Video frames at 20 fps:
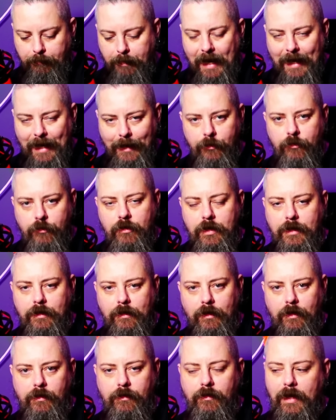pandering
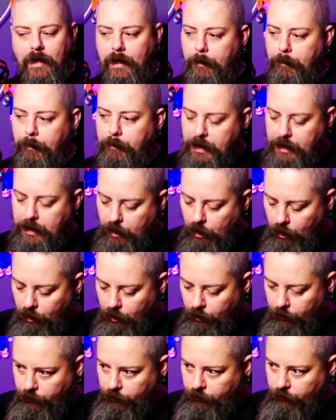like that
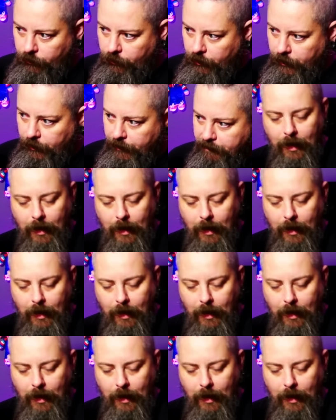because...